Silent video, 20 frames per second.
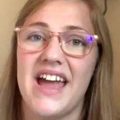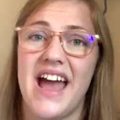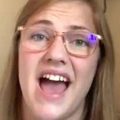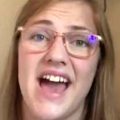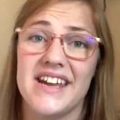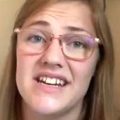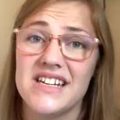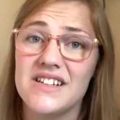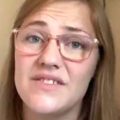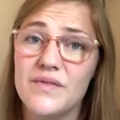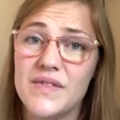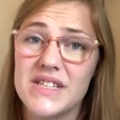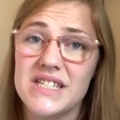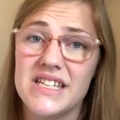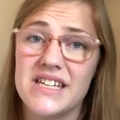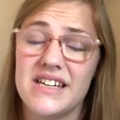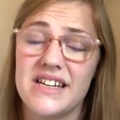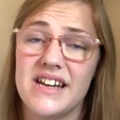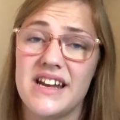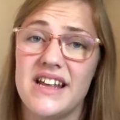hadn't
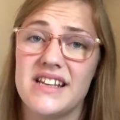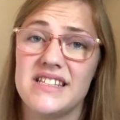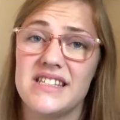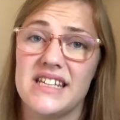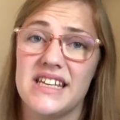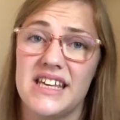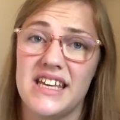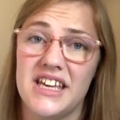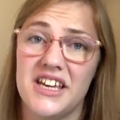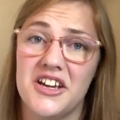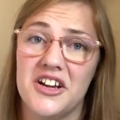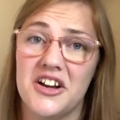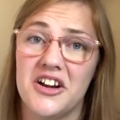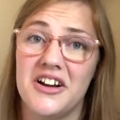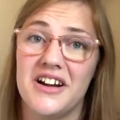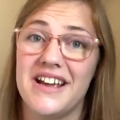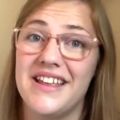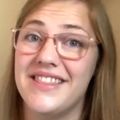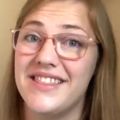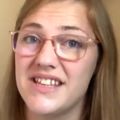visited us here
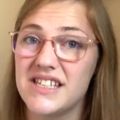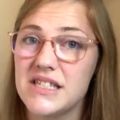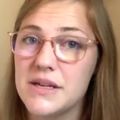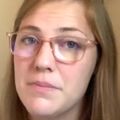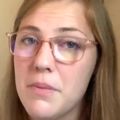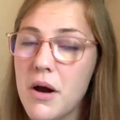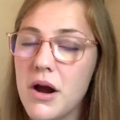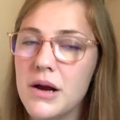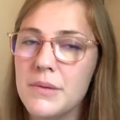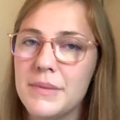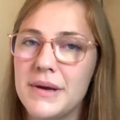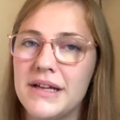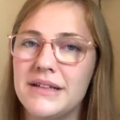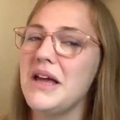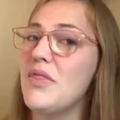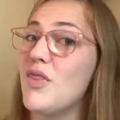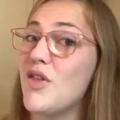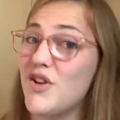in this apartment,